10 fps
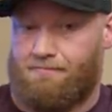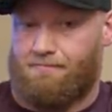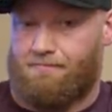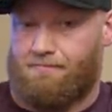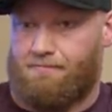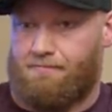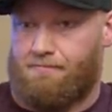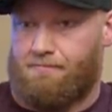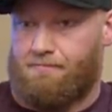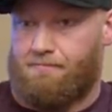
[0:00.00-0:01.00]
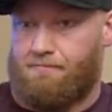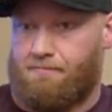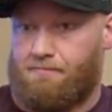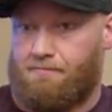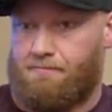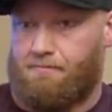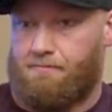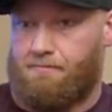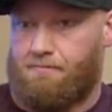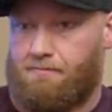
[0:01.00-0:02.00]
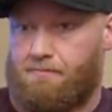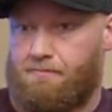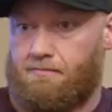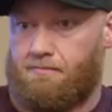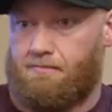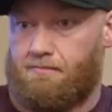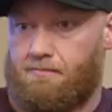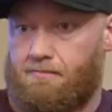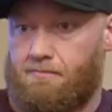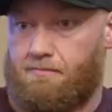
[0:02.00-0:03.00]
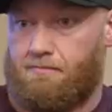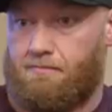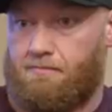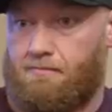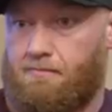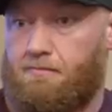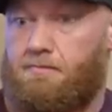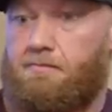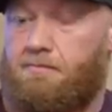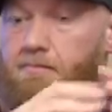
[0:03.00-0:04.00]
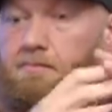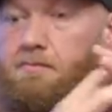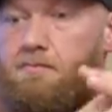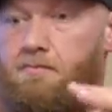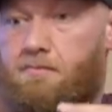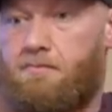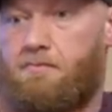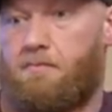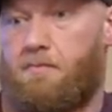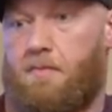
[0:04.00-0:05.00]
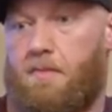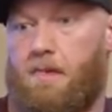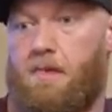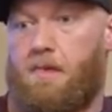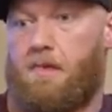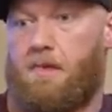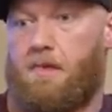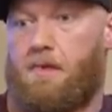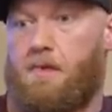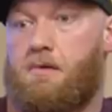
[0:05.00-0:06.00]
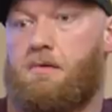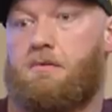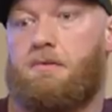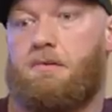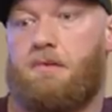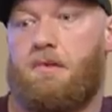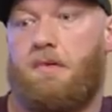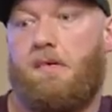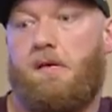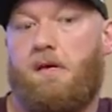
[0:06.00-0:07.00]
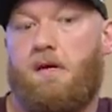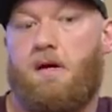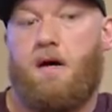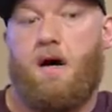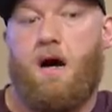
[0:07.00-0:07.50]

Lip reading: No words are spoken by the person on screen.